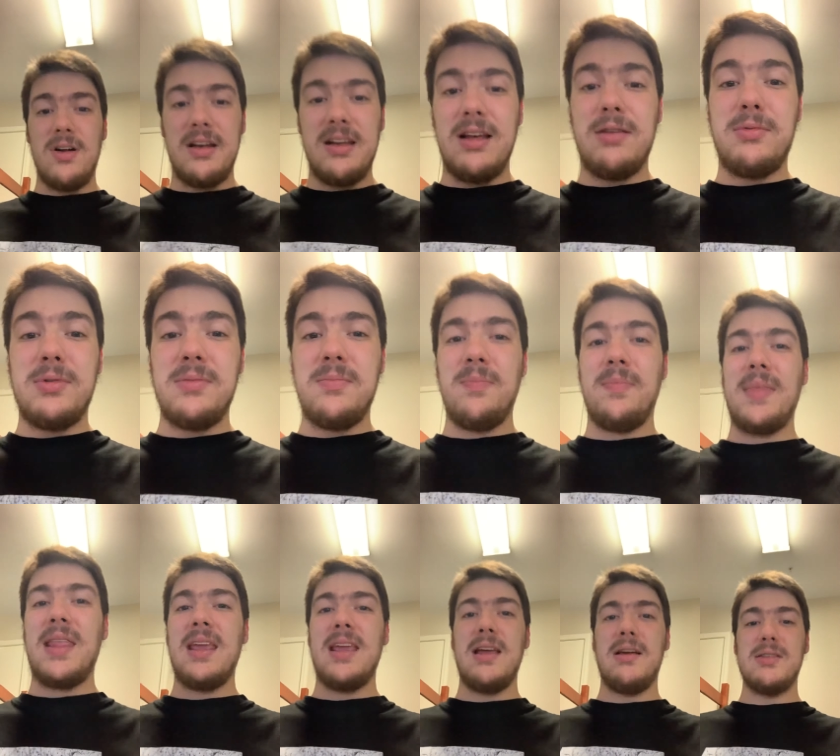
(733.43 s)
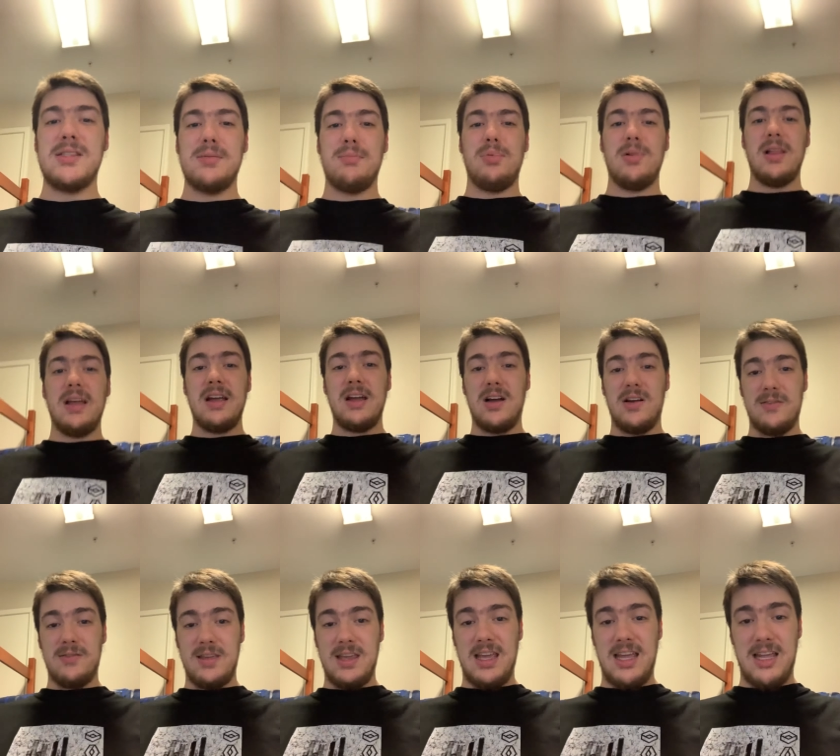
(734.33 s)
It, it was a
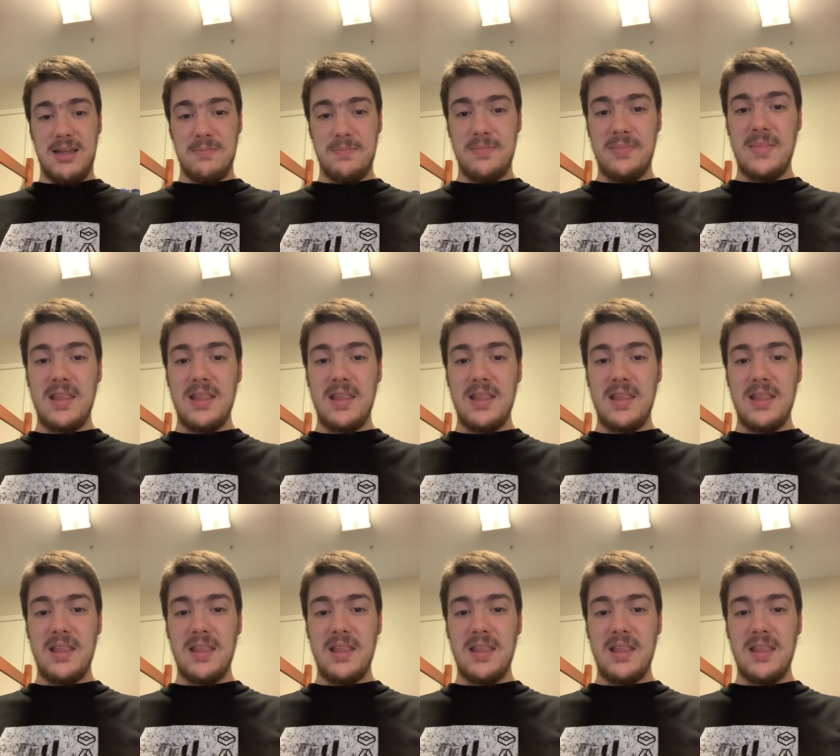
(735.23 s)
playoff game.